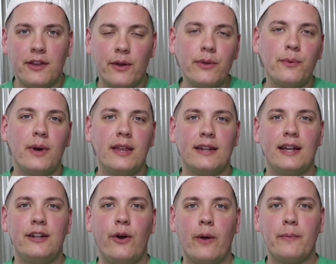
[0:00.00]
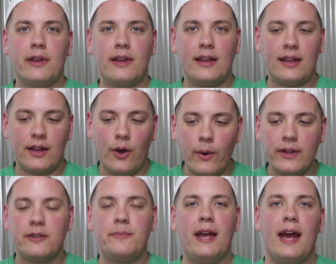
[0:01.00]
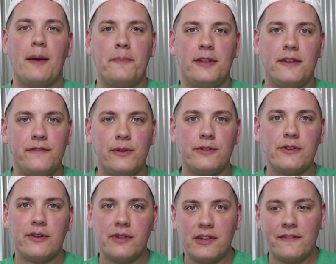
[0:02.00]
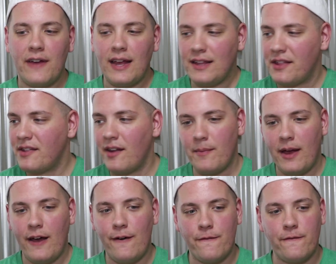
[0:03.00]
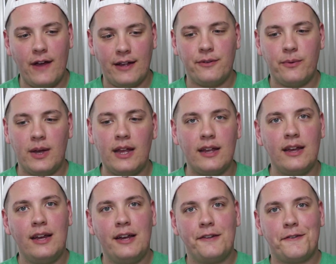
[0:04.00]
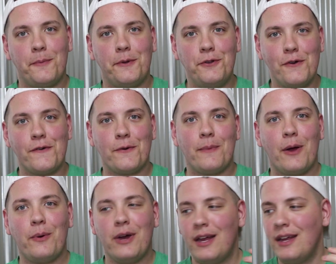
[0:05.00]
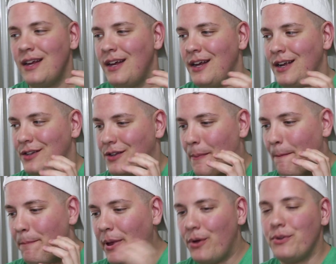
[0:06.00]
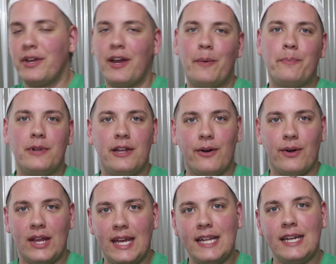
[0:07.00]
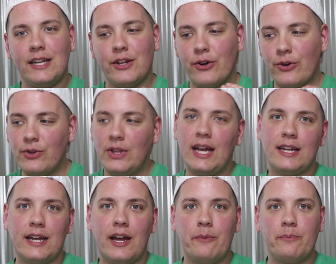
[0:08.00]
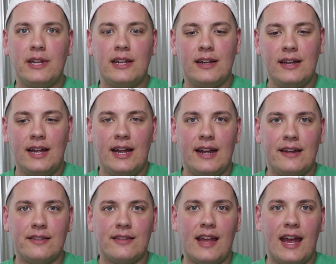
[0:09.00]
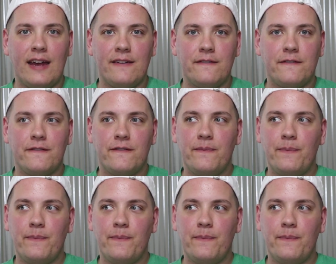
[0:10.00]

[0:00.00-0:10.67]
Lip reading: the only way that I know I'm going to be happy in the future is if I somehow find a way to maneuver my way to build a company or get in early on a company and have